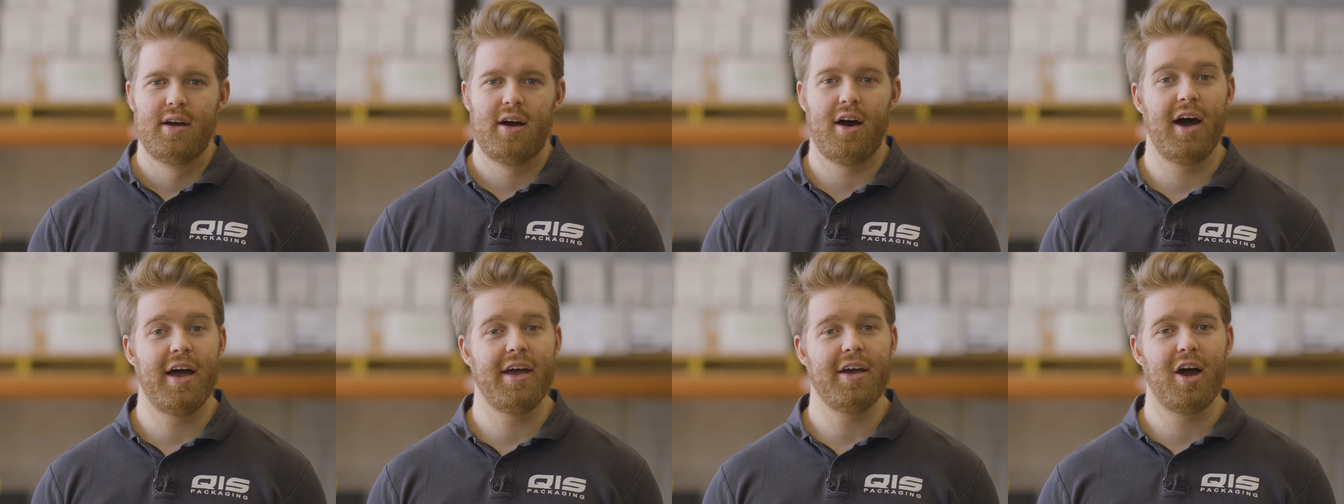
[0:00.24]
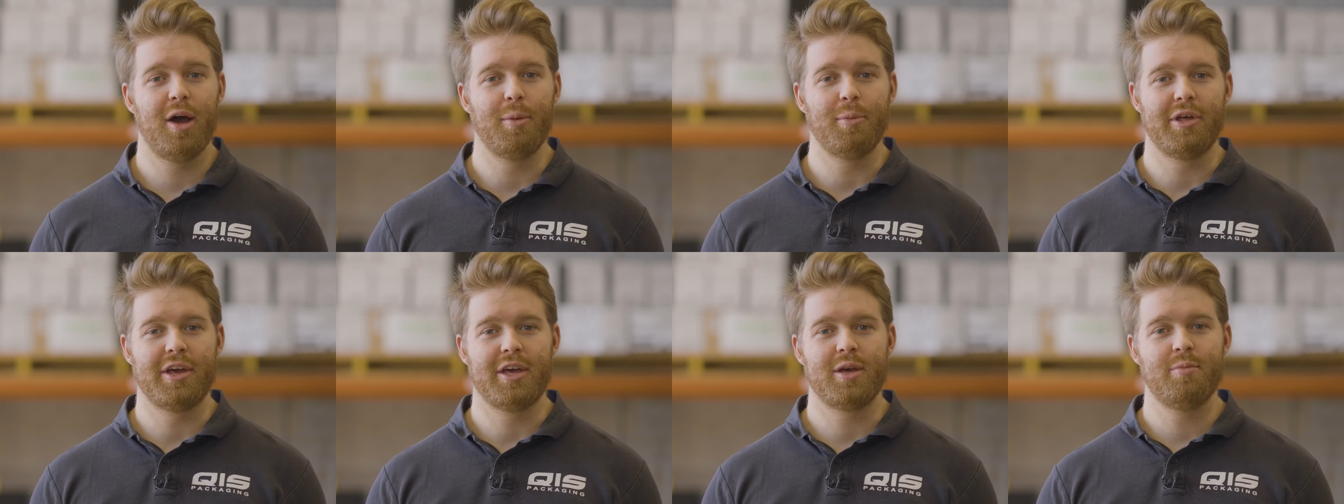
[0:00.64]
Hi,
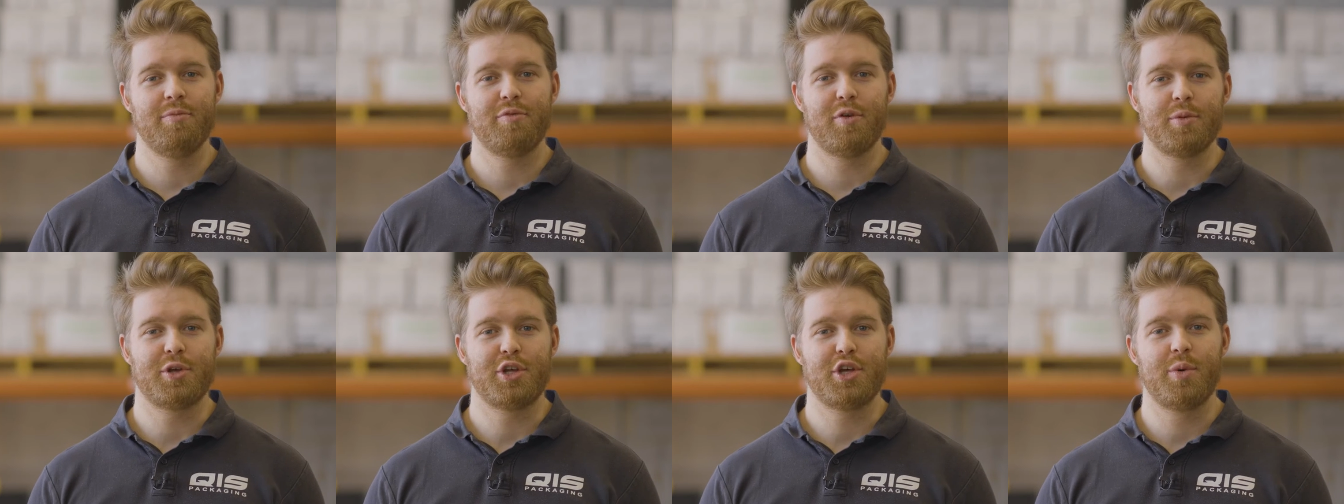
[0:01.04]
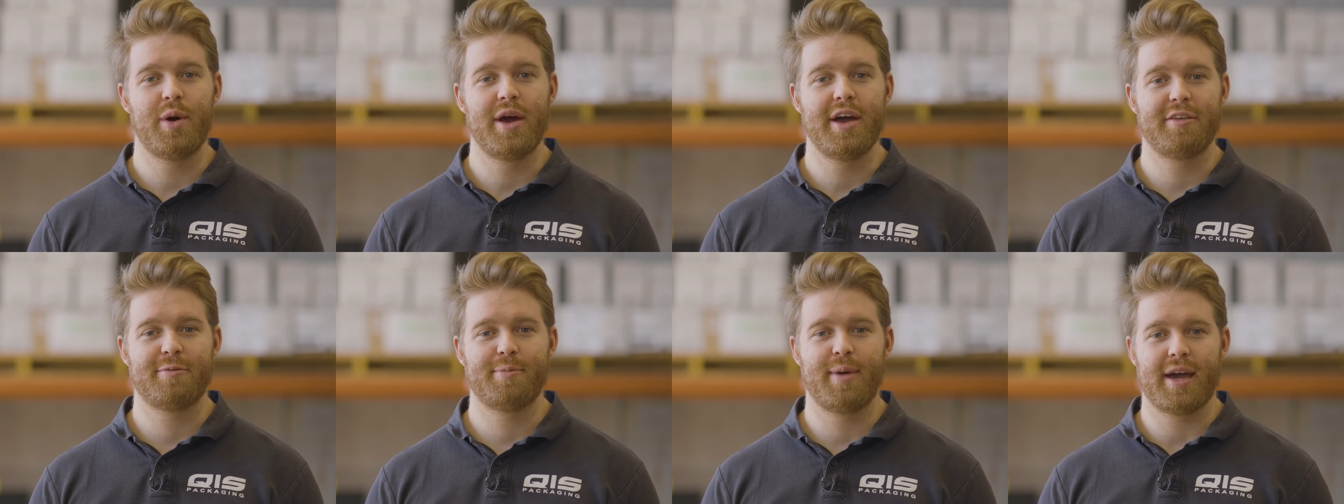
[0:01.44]
I'm Liam from
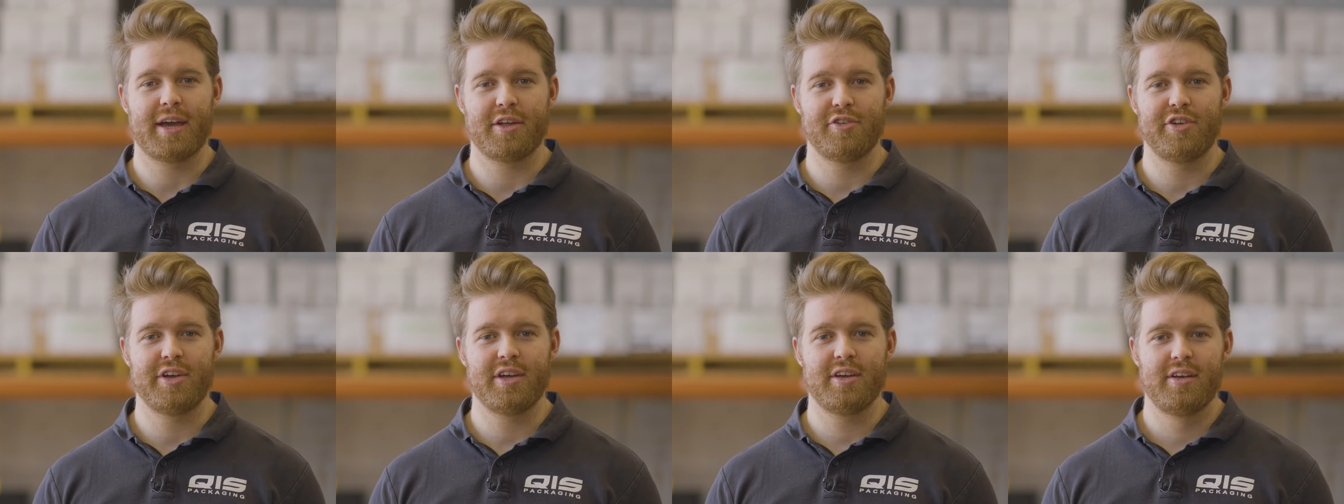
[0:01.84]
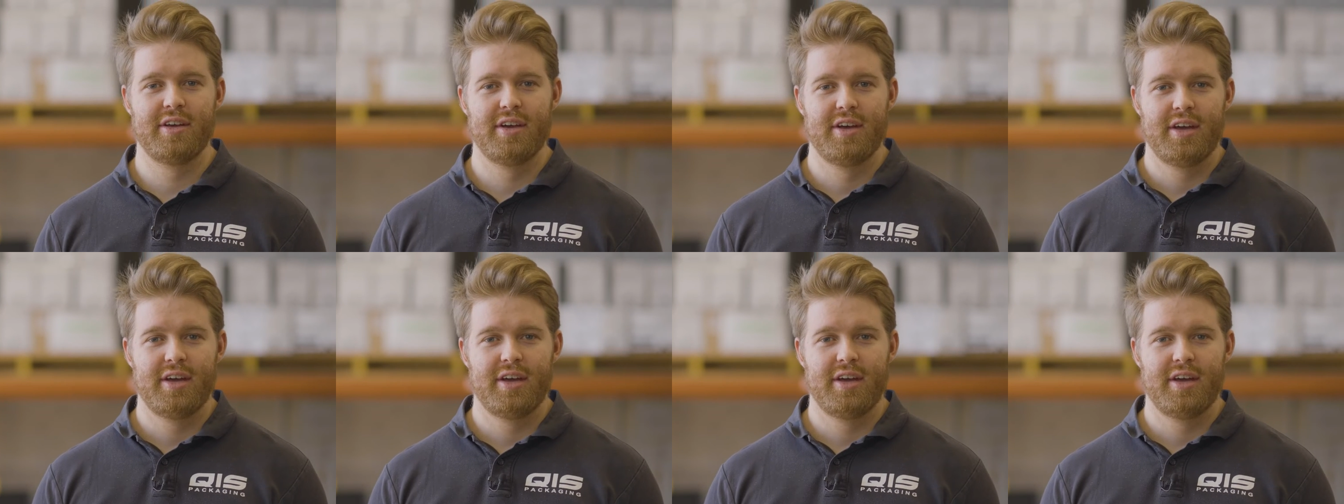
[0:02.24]
QIS Packaging,